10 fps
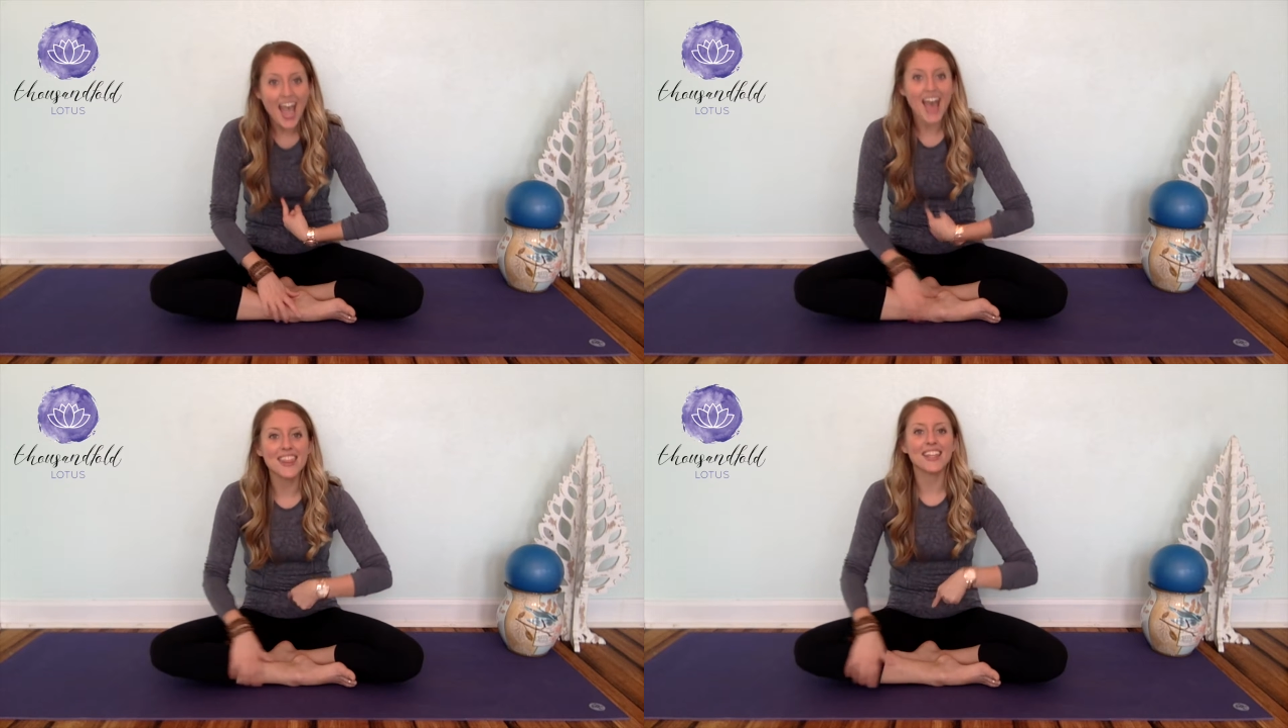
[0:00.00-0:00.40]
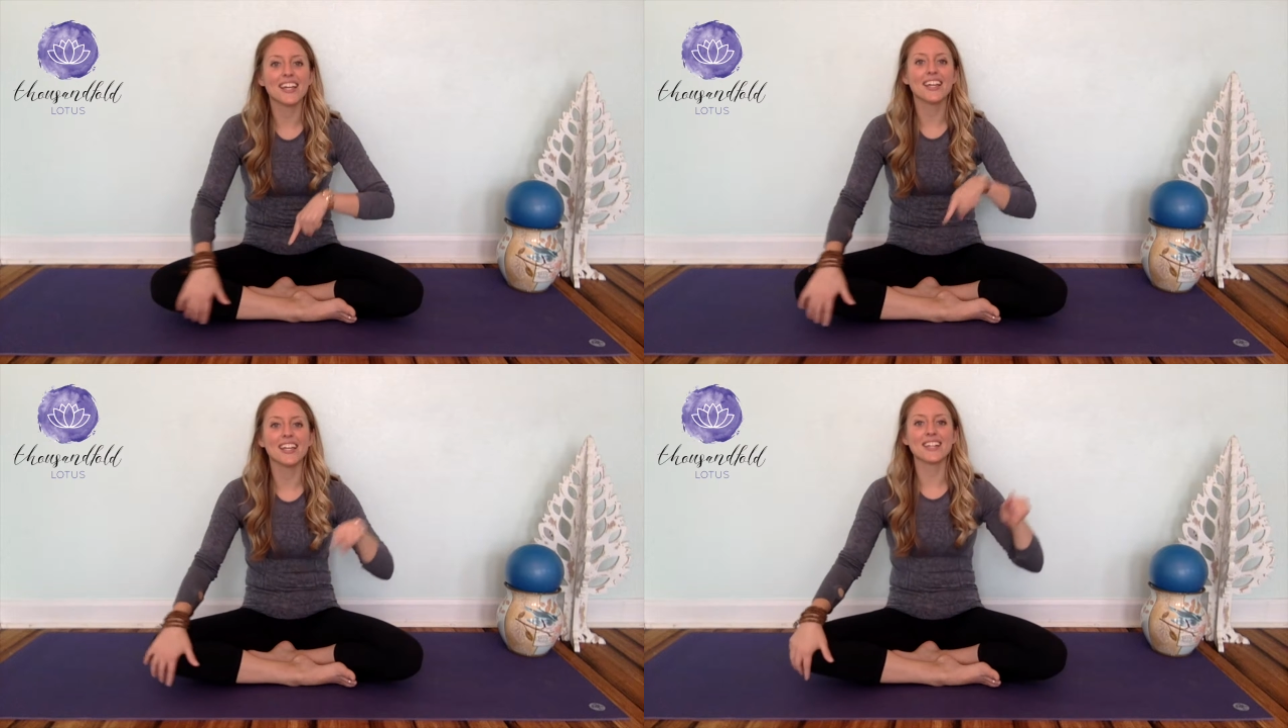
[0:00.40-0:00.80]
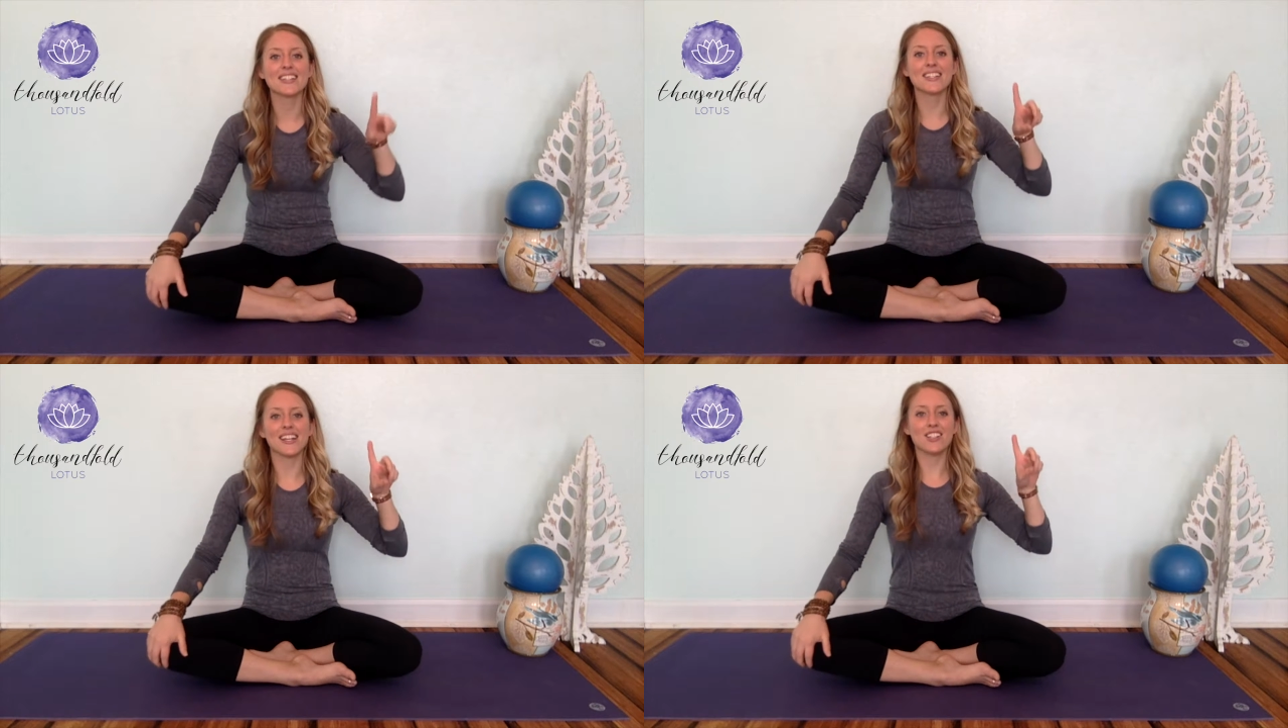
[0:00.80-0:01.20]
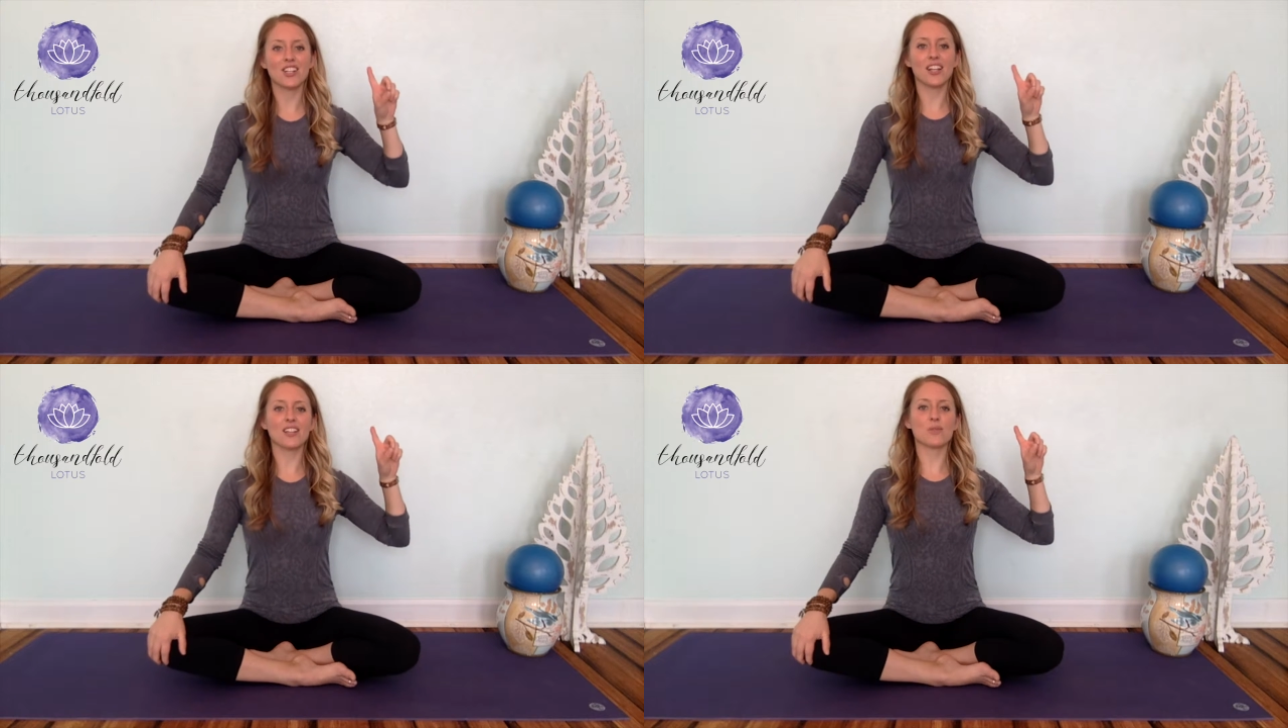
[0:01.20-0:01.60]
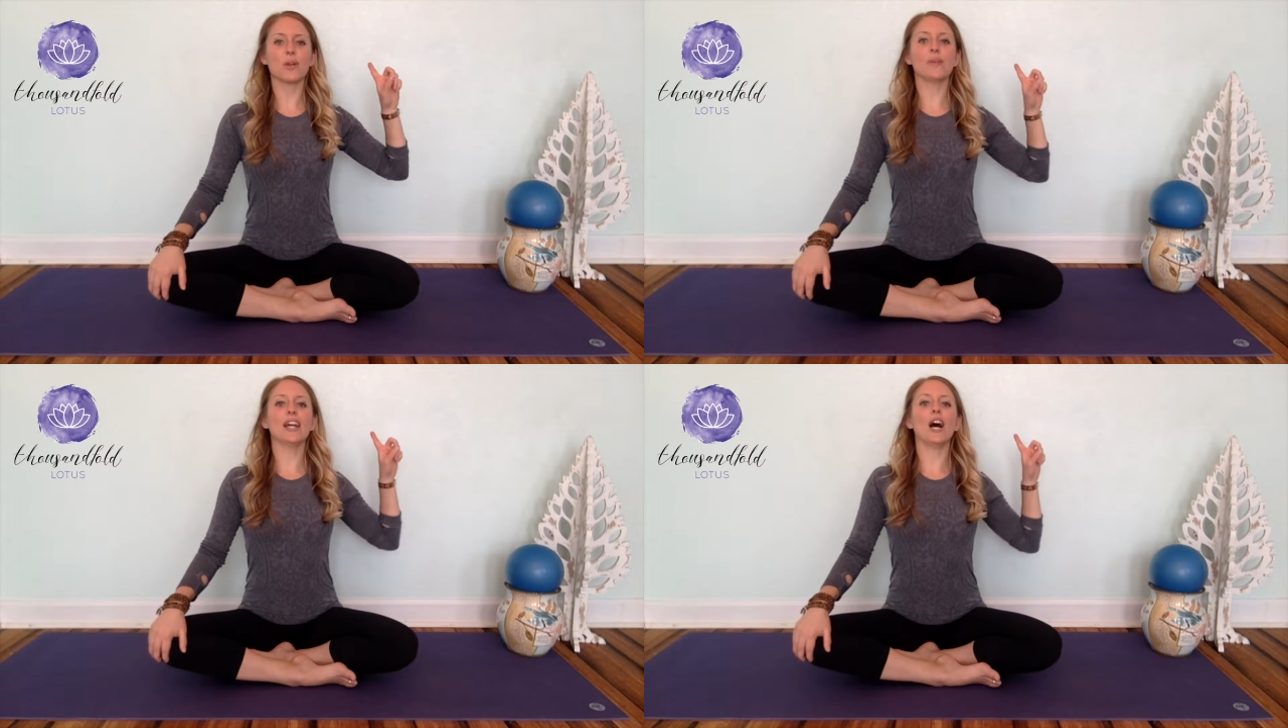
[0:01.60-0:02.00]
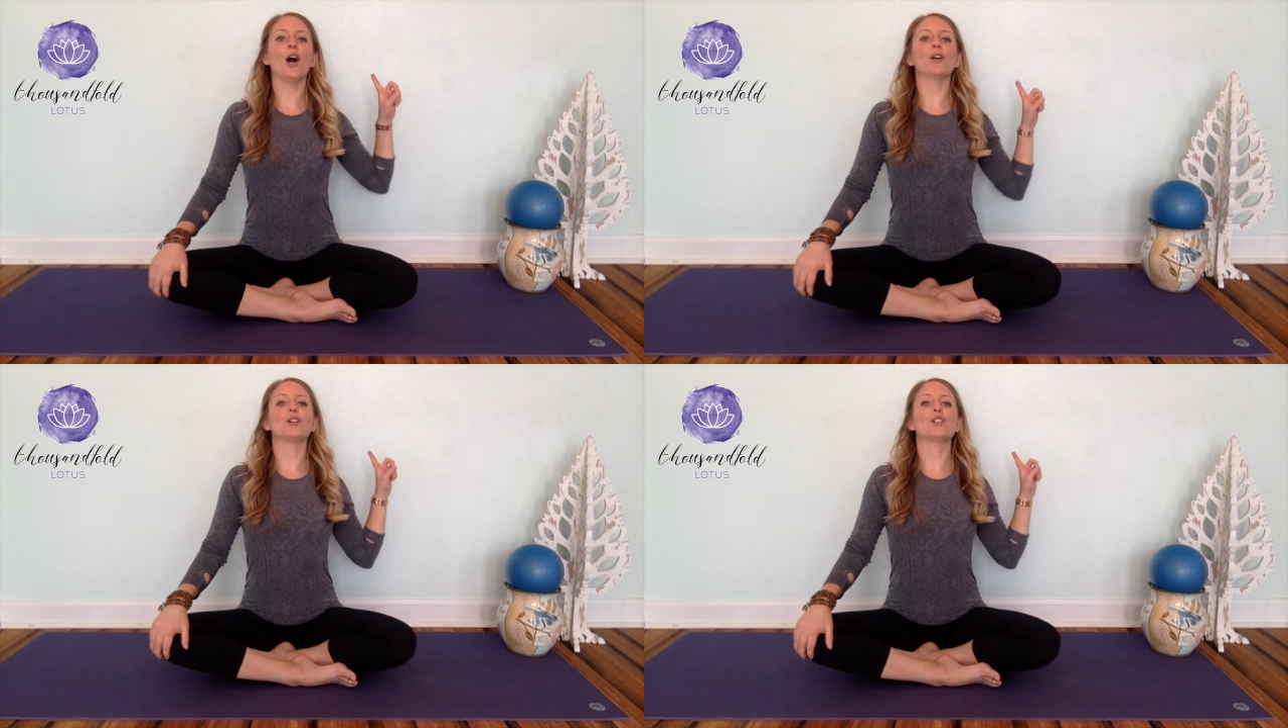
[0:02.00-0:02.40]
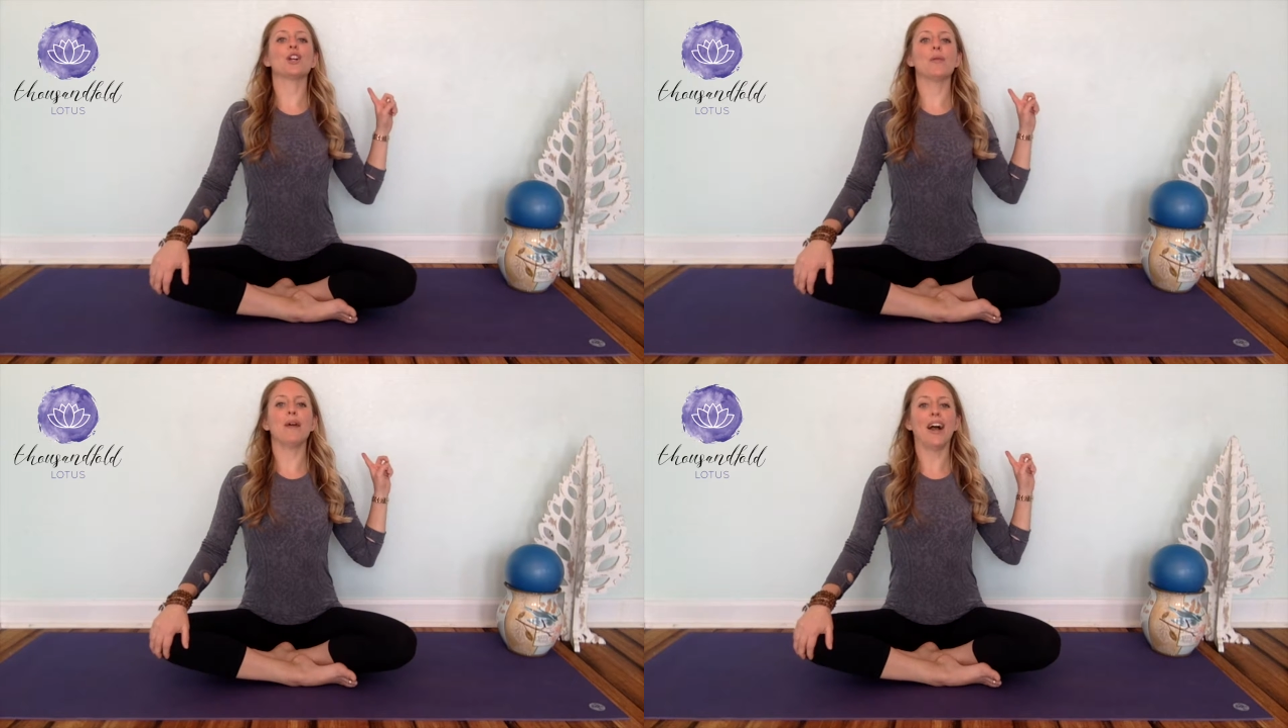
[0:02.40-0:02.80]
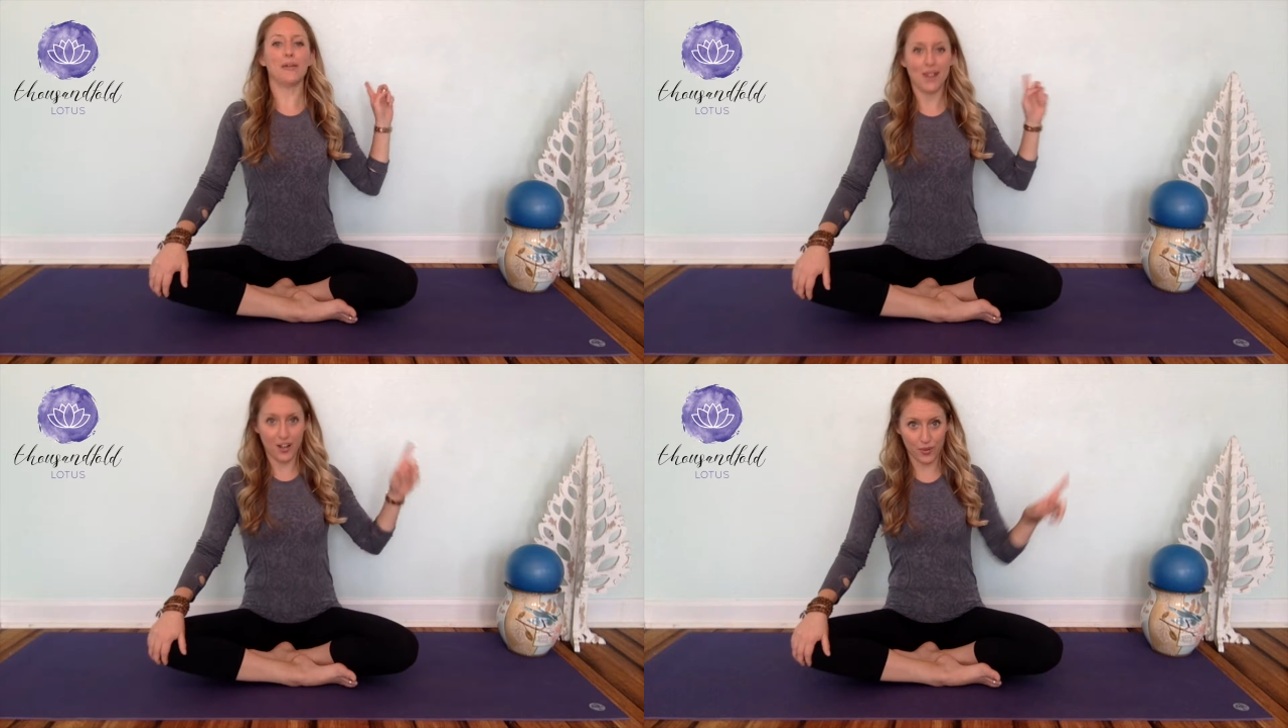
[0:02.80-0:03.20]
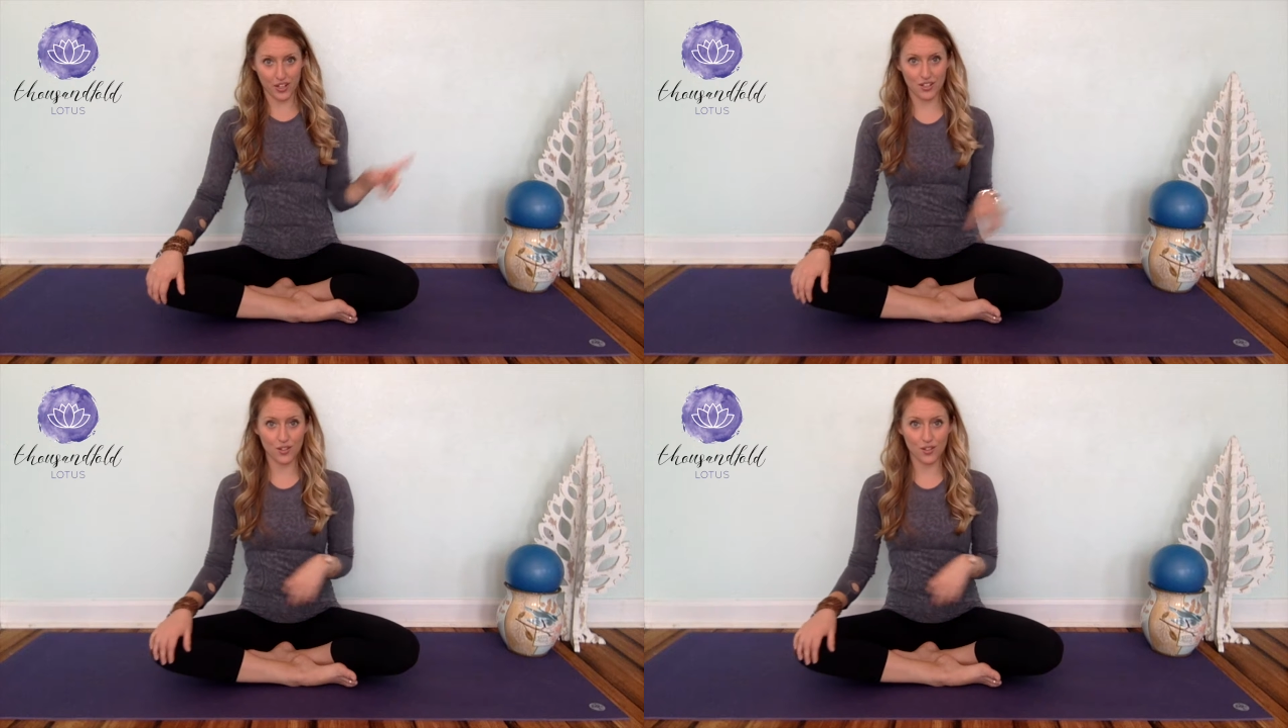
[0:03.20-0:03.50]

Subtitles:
and then extension is when we arch our back backwards.